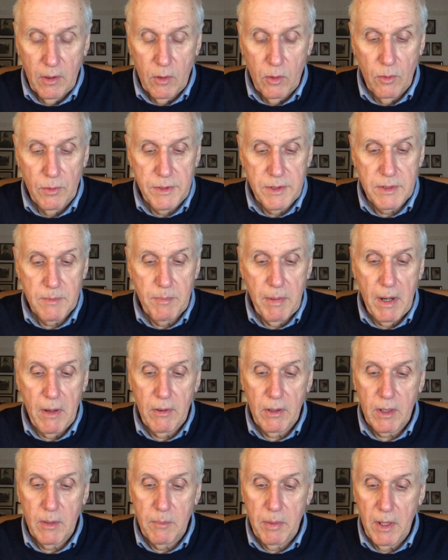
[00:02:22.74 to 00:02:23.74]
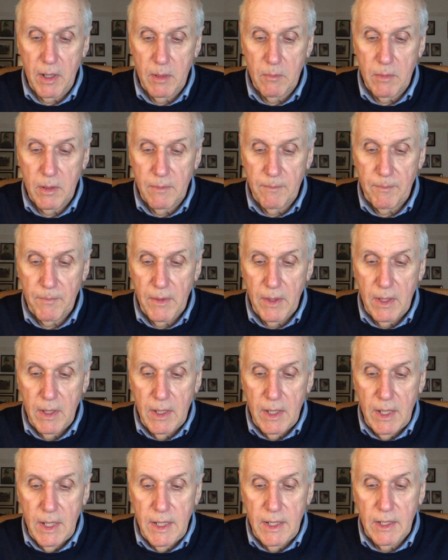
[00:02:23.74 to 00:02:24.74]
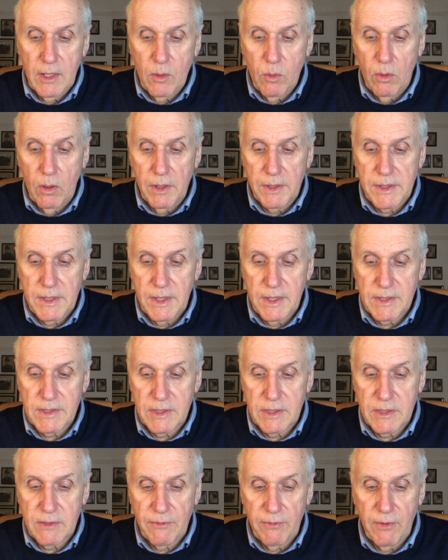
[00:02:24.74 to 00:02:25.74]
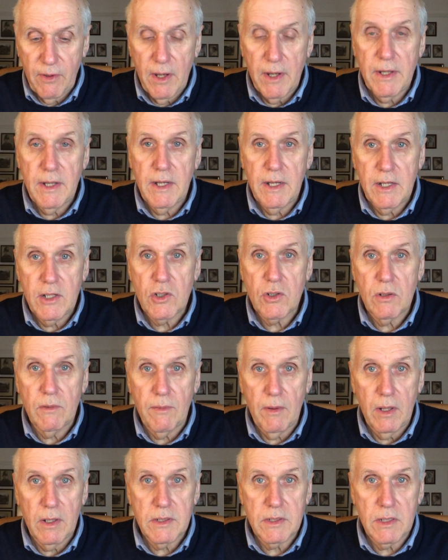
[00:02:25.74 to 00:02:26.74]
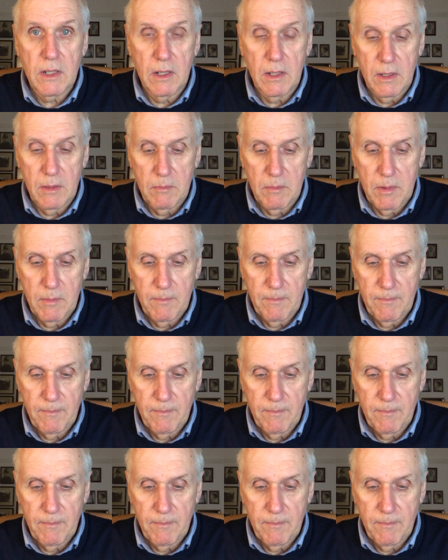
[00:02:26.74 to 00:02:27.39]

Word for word: According to Barack Obama, inequality is the defining issue of our time